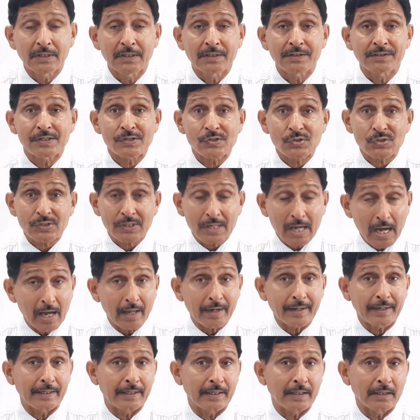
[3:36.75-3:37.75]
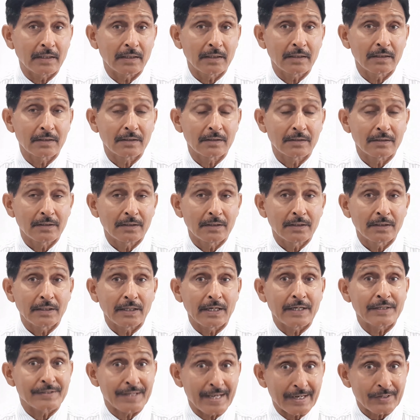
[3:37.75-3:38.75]
The scarring
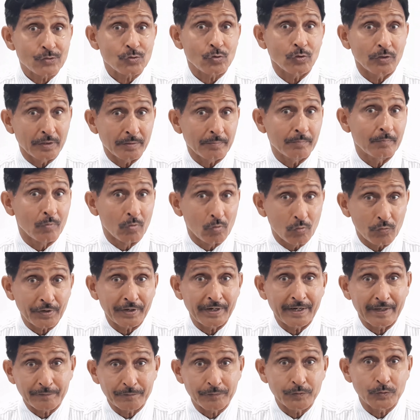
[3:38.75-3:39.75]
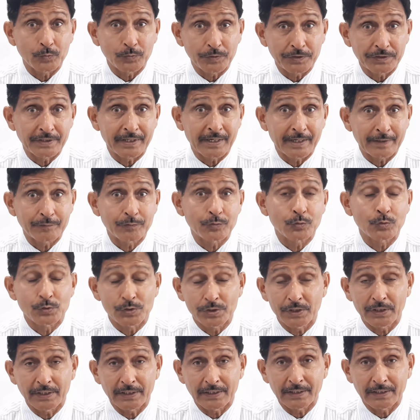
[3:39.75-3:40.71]
is actually more in FUE than FUT.